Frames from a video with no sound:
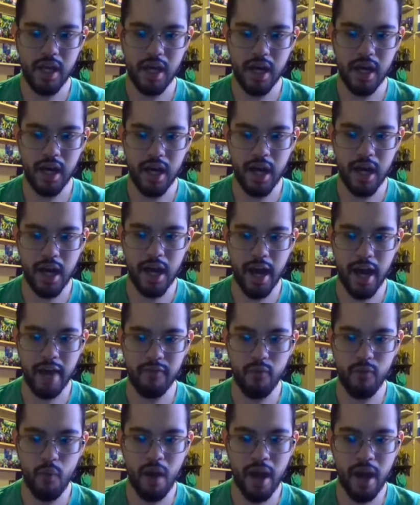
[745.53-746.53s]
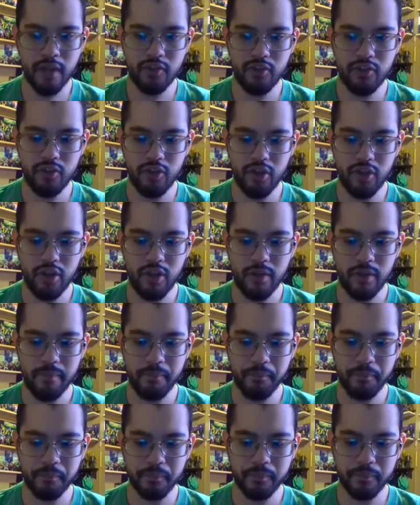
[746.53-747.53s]
I've watched it.
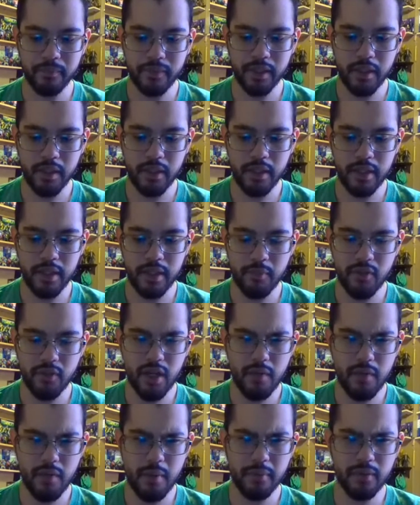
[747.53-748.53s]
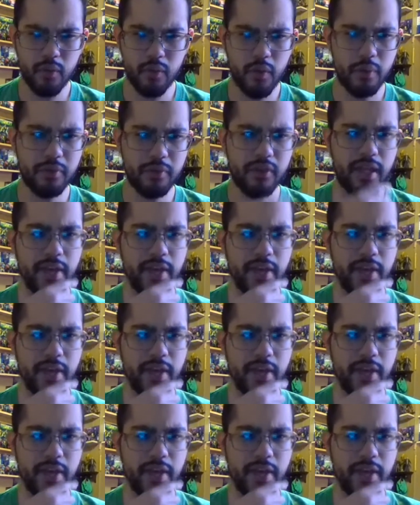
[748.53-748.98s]
I'm trying to remember when was